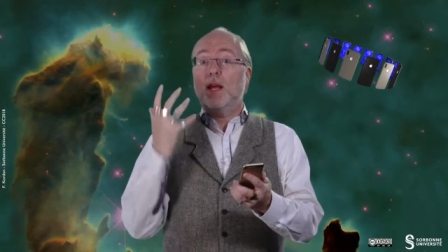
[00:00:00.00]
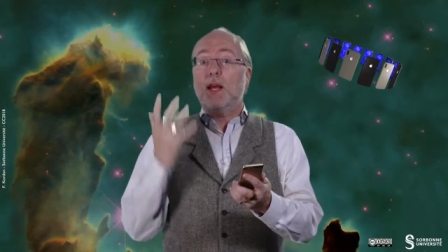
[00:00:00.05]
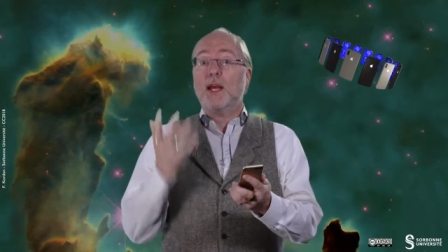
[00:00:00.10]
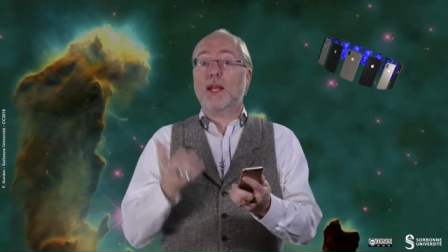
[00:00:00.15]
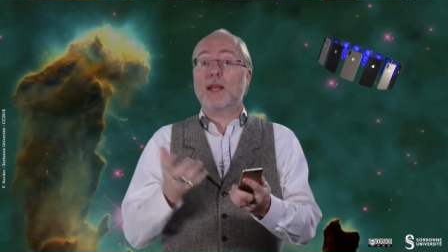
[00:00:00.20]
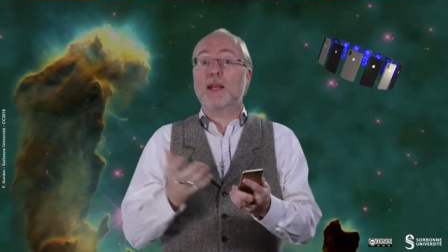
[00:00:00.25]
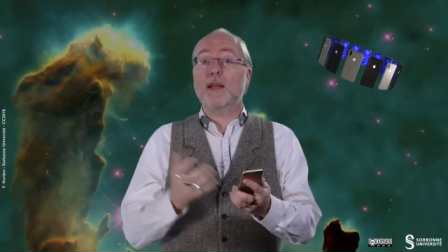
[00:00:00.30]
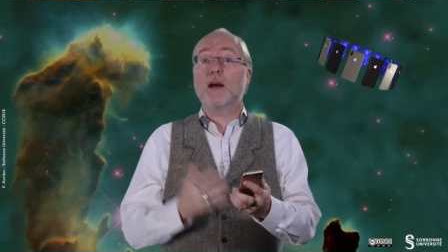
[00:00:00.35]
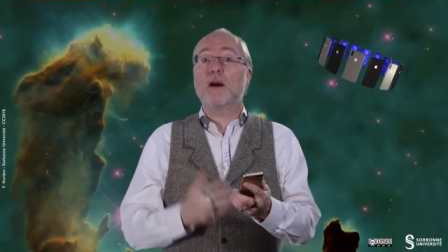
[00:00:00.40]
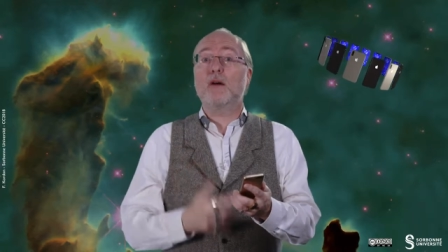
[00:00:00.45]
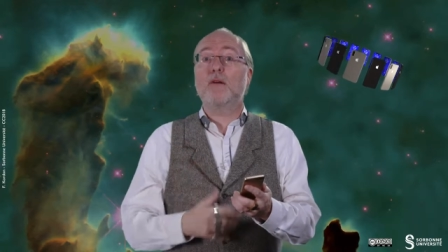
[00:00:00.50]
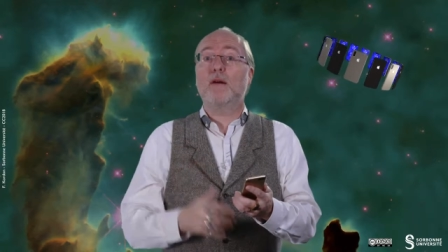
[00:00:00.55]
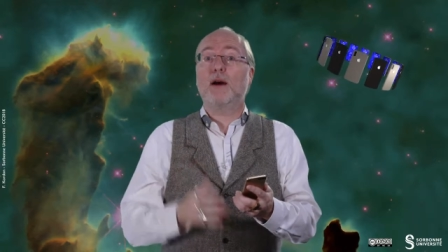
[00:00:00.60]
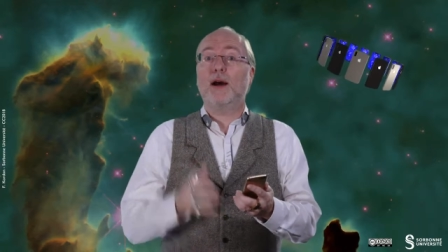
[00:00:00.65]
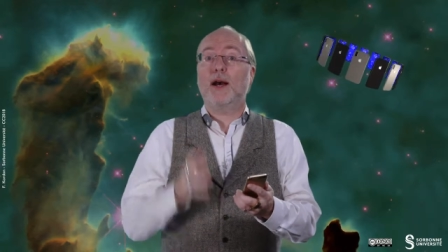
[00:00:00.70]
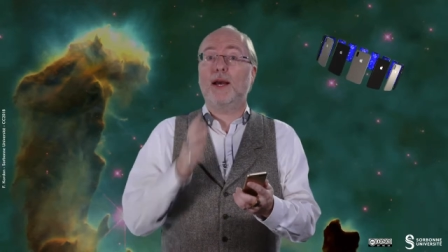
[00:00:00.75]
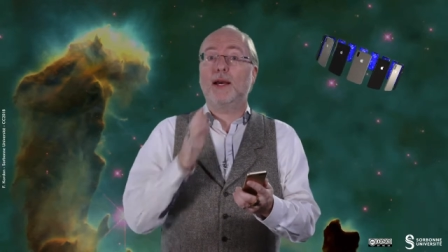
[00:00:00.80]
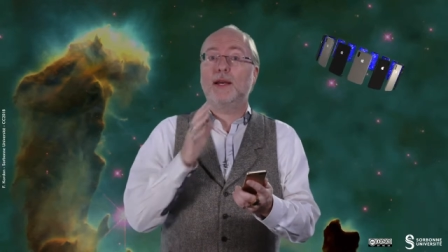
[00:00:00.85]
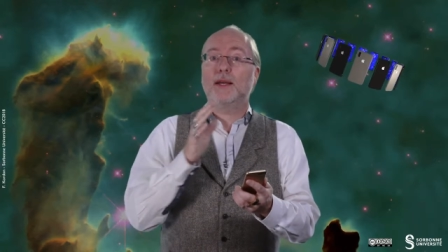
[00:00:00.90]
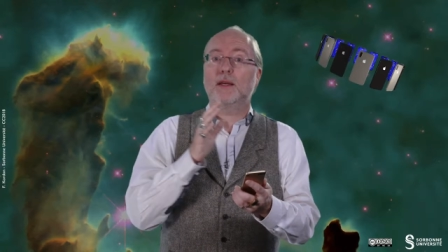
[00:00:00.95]
And now
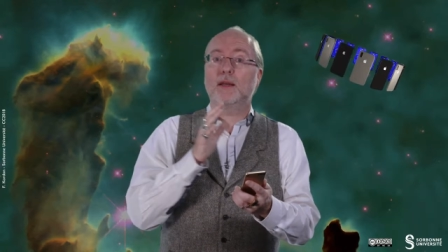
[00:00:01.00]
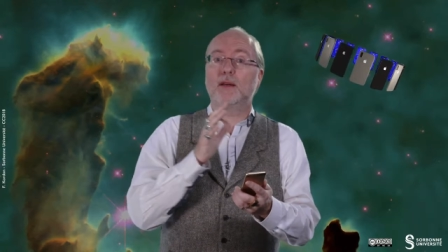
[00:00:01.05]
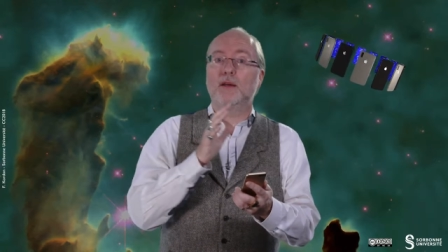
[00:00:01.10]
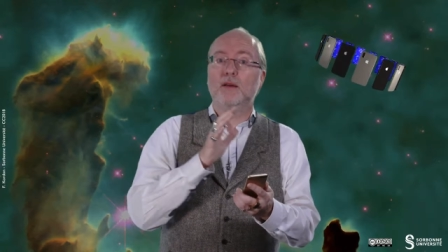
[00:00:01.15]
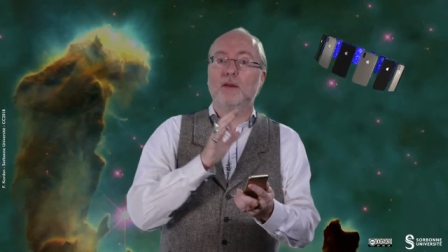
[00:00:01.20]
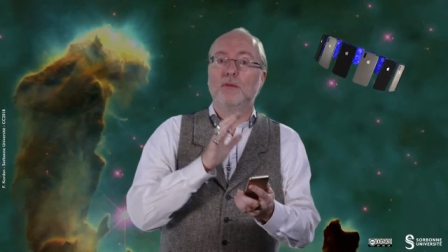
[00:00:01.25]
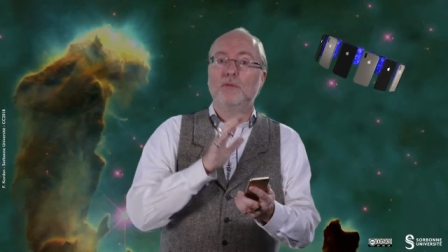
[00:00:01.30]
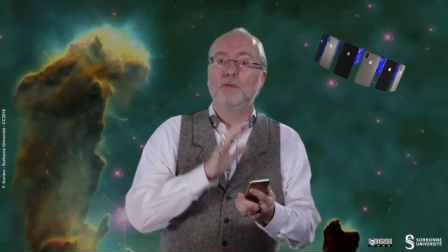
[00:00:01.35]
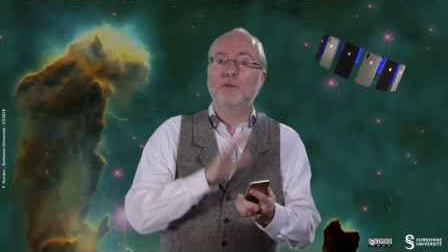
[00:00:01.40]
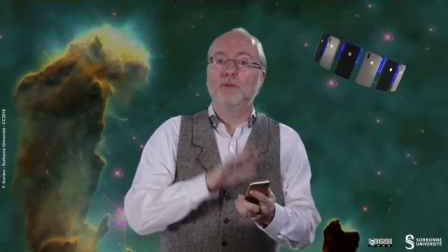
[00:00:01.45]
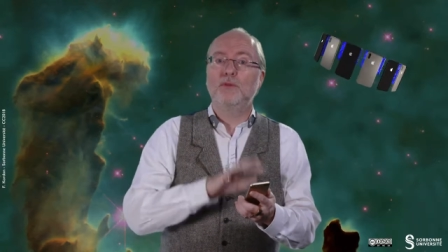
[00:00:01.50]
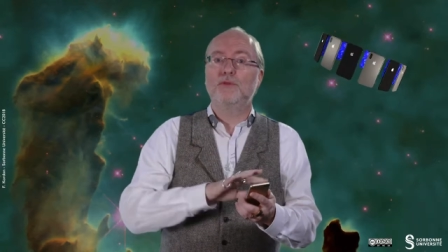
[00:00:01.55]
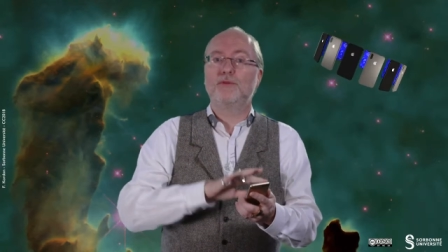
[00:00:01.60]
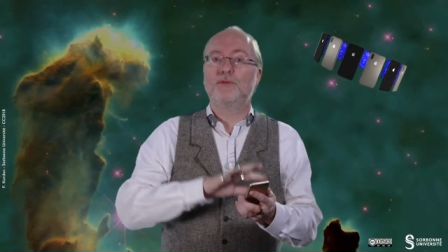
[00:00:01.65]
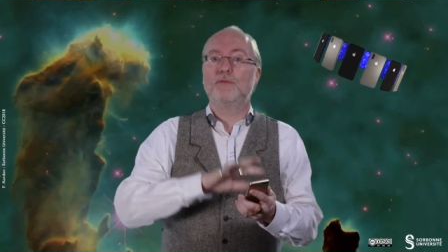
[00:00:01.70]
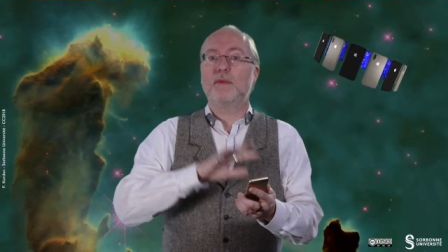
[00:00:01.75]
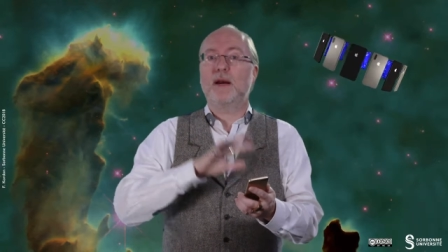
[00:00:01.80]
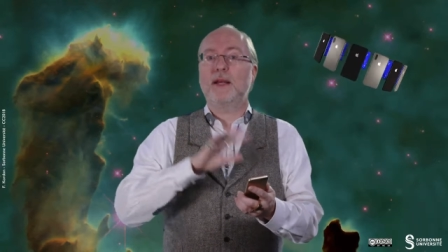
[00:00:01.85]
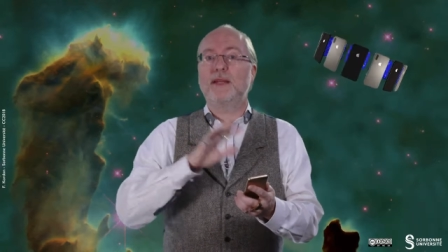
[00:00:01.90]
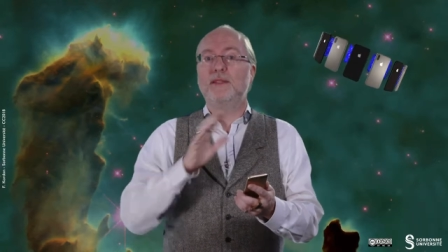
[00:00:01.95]
I uh, move
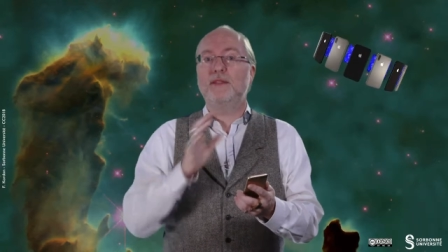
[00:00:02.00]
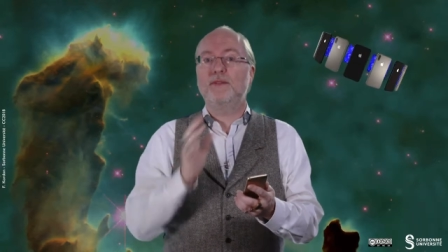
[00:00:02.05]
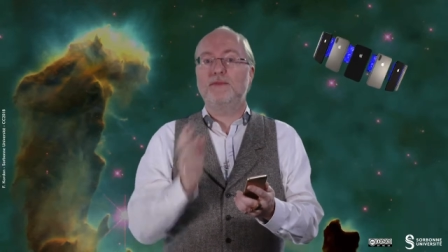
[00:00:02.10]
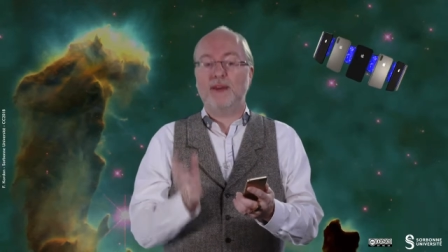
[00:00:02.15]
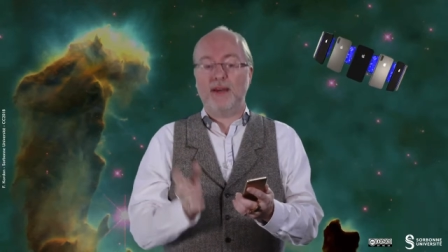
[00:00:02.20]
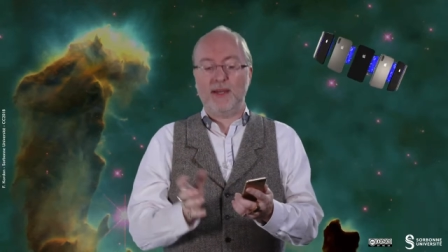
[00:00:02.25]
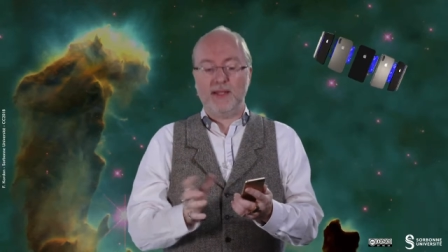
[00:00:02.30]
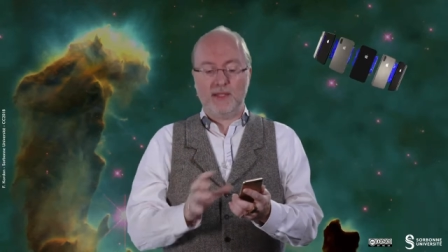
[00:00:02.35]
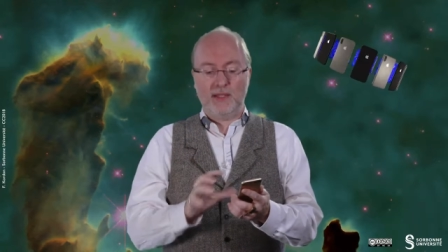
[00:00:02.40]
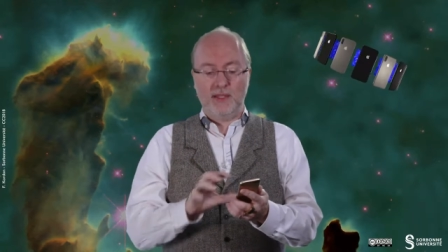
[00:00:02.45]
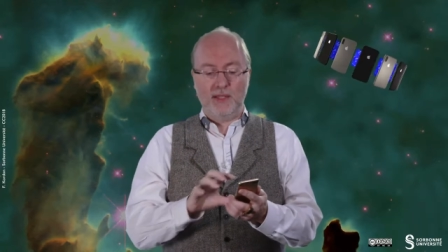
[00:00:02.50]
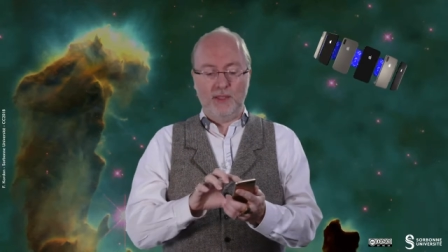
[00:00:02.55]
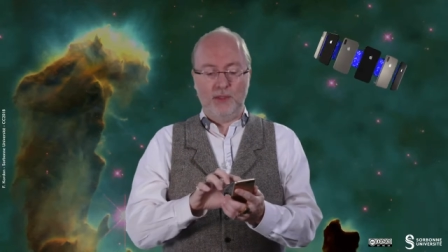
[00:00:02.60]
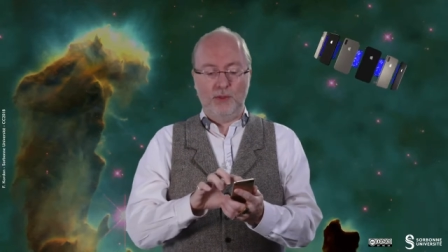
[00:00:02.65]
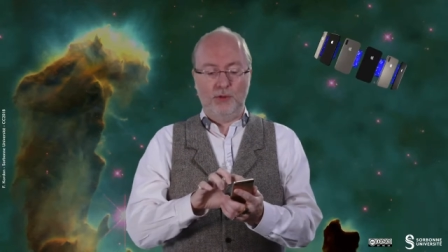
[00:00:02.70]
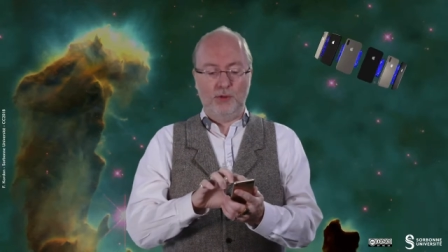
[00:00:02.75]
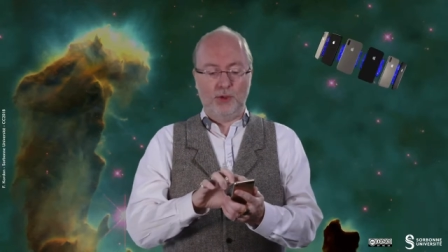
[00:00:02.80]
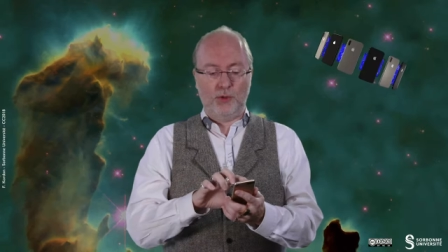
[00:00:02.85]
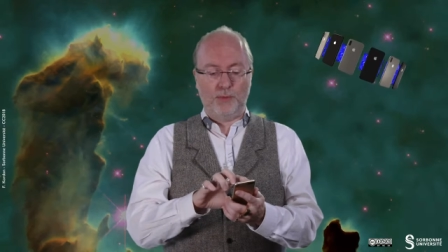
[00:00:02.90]
my device into